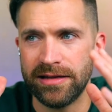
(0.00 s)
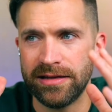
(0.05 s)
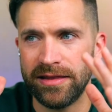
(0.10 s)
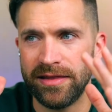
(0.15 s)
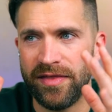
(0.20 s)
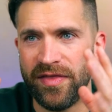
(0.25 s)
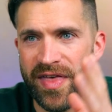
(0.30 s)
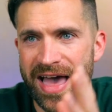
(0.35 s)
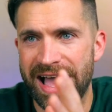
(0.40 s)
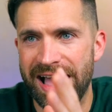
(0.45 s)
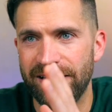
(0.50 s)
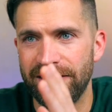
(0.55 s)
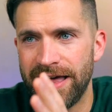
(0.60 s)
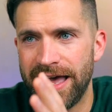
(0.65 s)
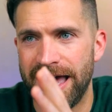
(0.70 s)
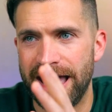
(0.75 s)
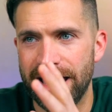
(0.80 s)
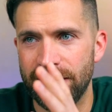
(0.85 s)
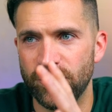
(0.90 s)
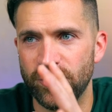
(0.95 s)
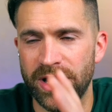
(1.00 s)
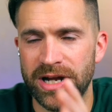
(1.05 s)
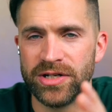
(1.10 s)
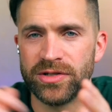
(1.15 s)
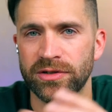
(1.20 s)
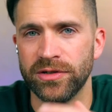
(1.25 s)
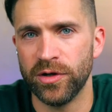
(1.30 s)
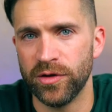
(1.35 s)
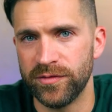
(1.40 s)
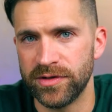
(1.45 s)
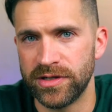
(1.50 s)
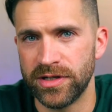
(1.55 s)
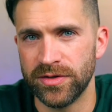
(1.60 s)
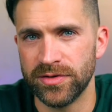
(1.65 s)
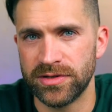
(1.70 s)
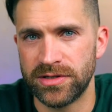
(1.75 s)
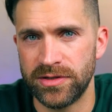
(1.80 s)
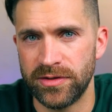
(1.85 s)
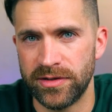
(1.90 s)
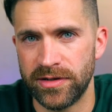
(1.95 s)
that had racial
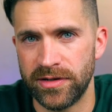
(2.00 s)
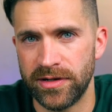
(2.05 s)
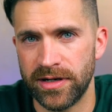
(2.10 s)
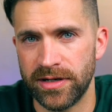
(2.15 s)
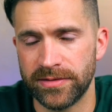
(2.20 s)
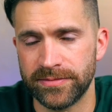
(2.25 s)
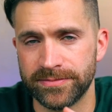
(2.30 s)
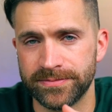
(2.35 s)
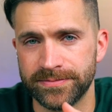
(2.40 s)
overtones to it or not.